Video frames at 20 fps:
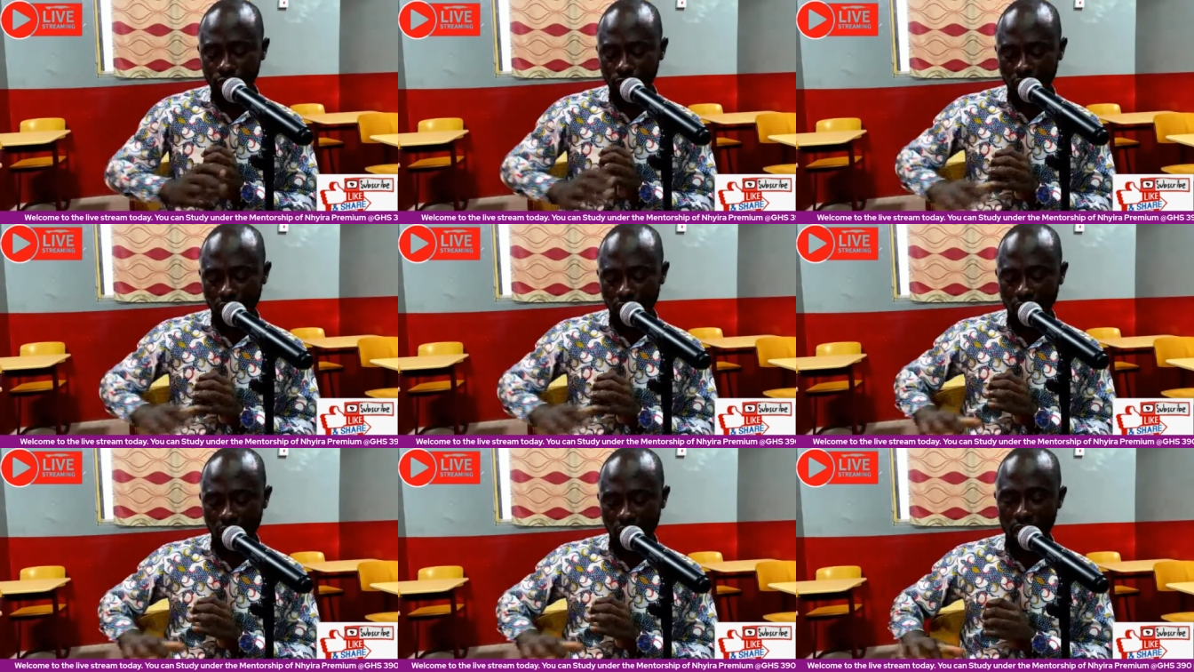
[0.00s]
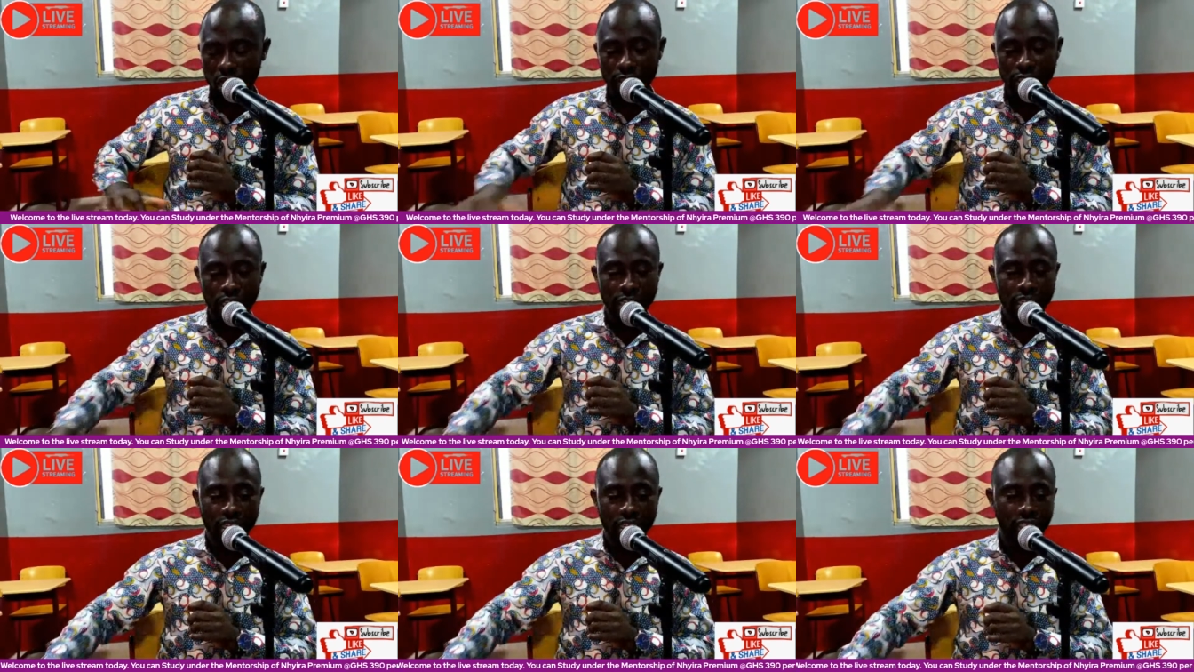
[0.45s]
uh, the
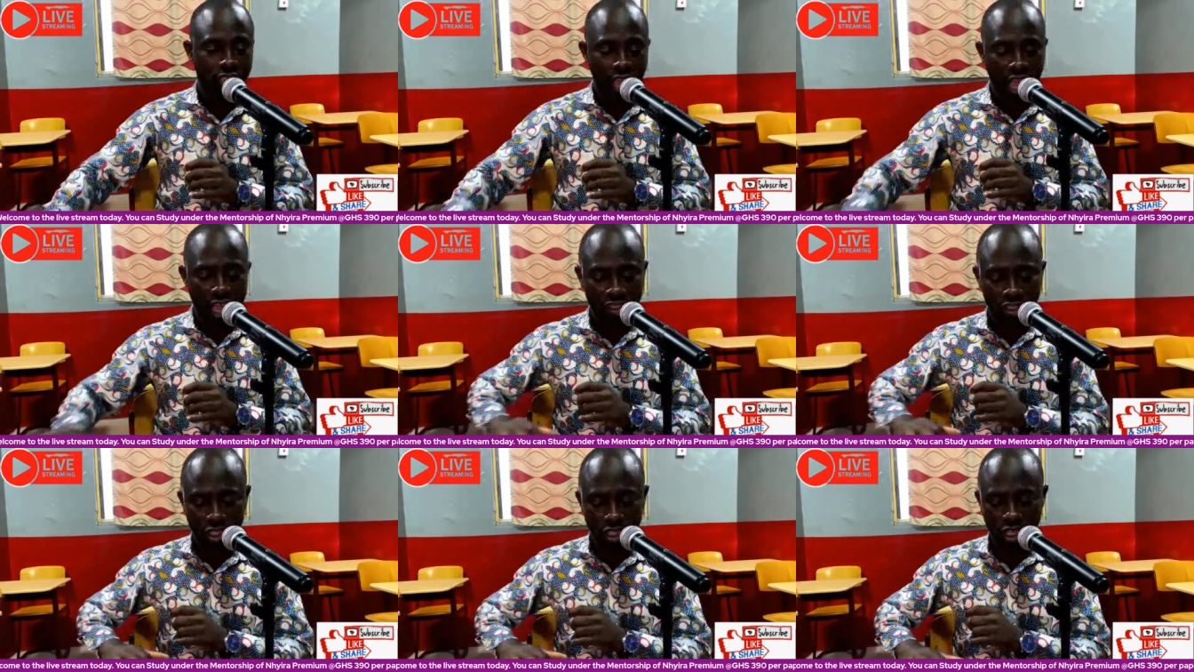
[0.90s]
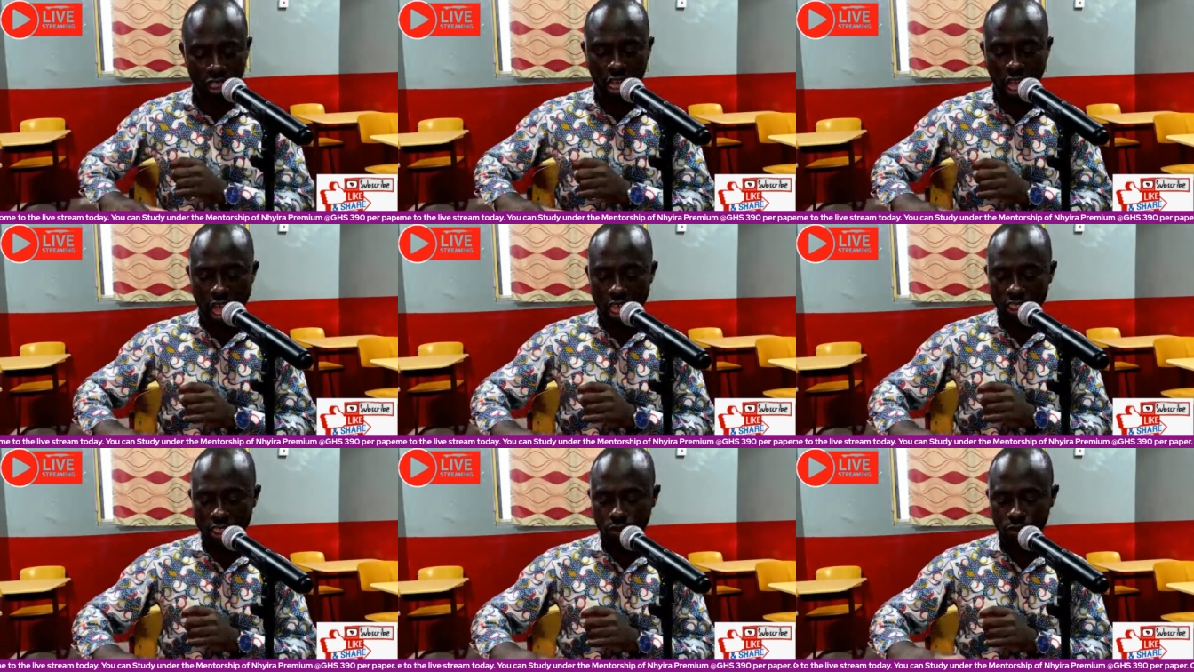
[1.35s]
discussion
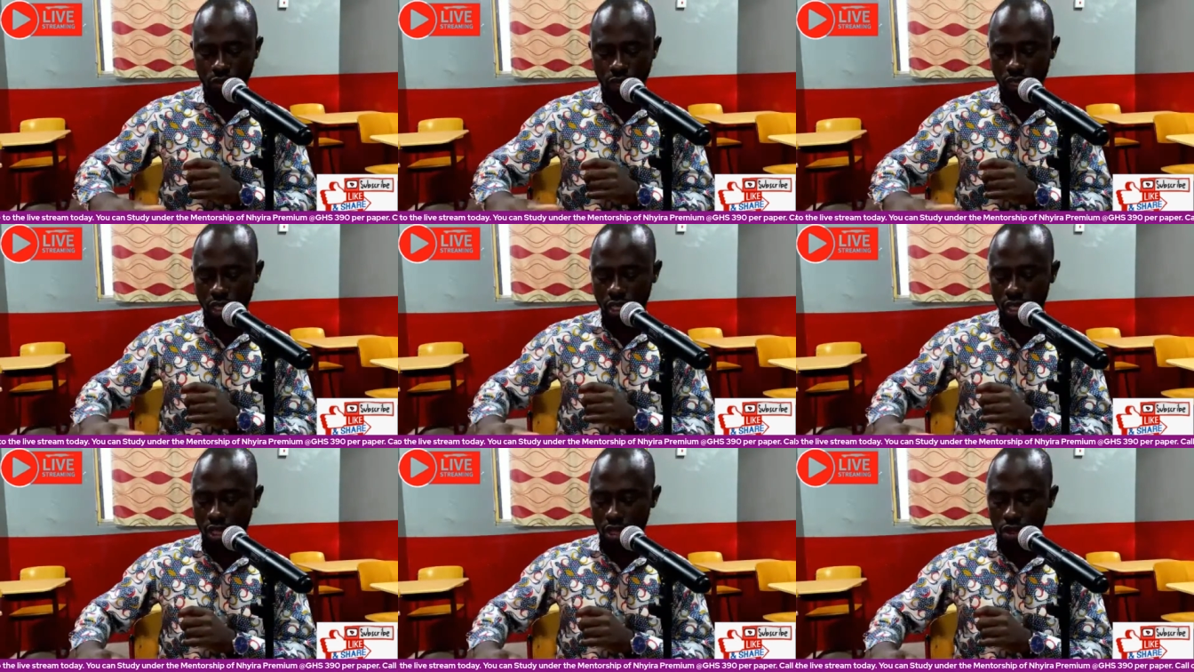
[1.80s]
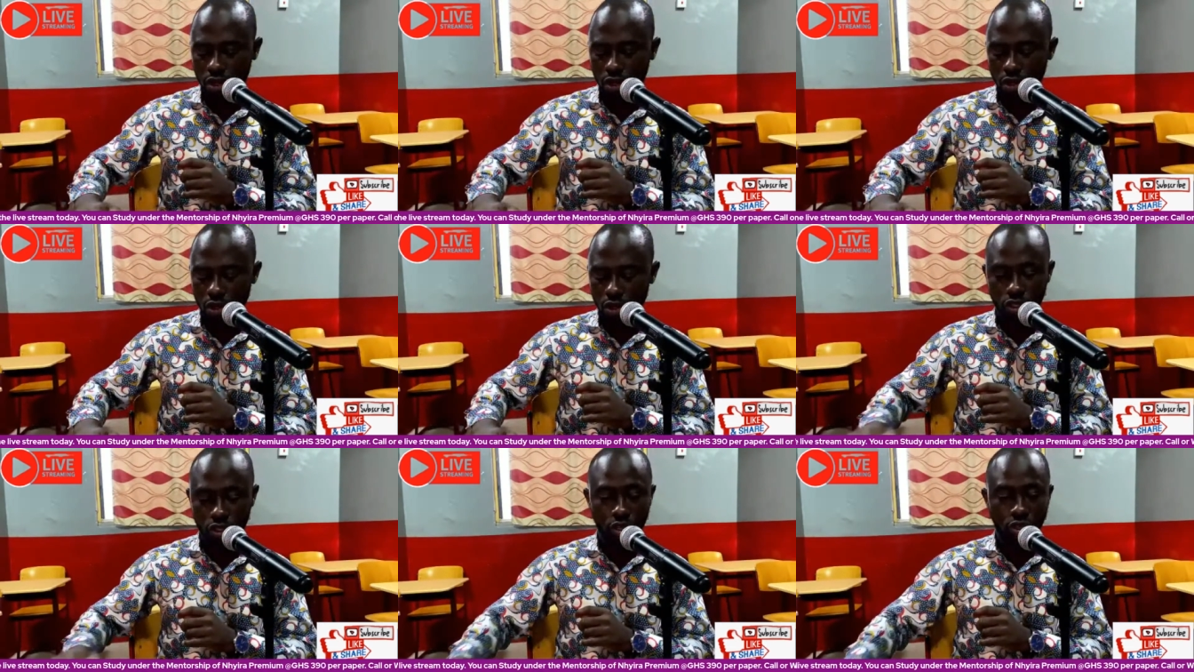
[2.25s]
as we
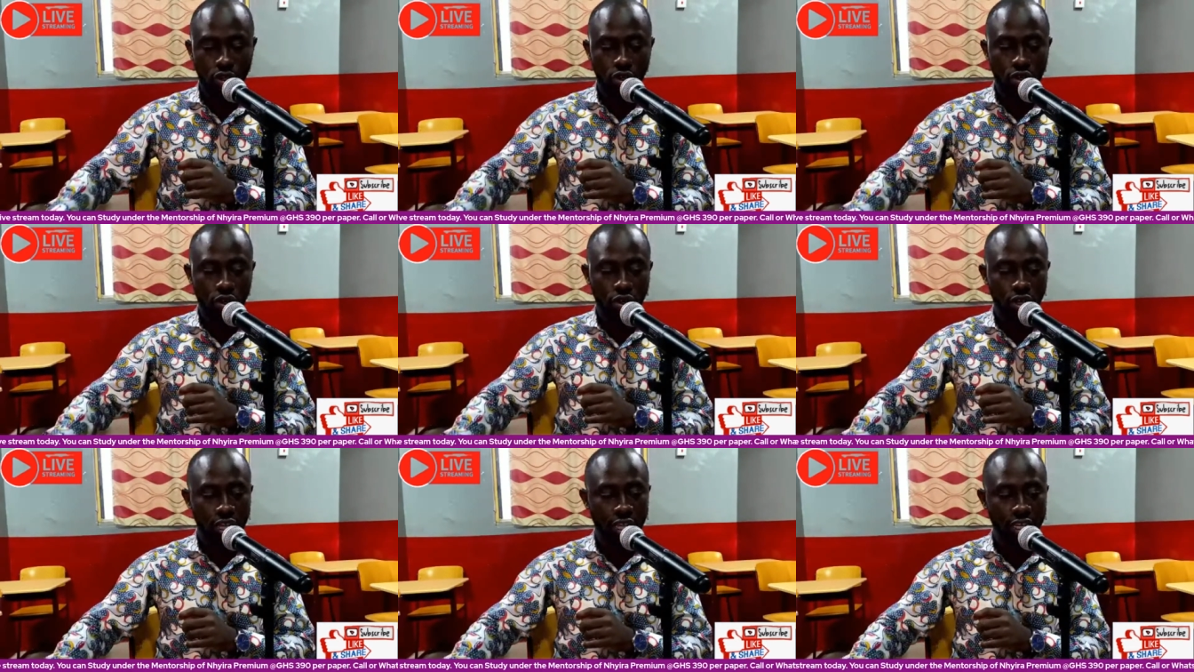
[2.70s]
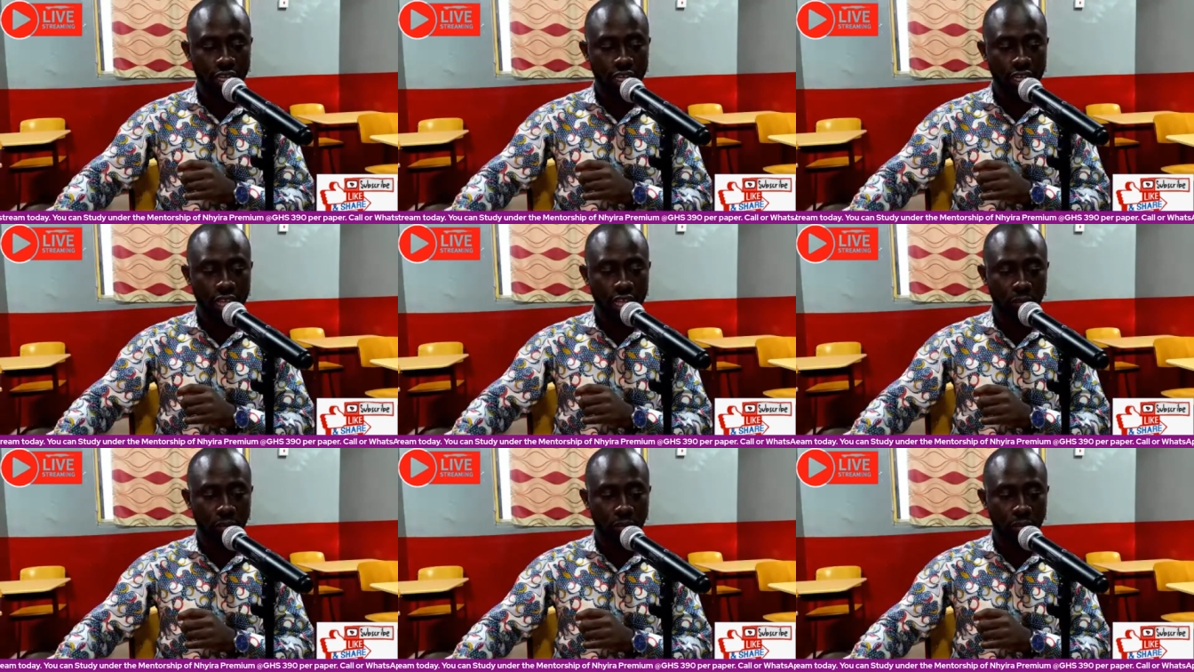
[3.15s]
continue in that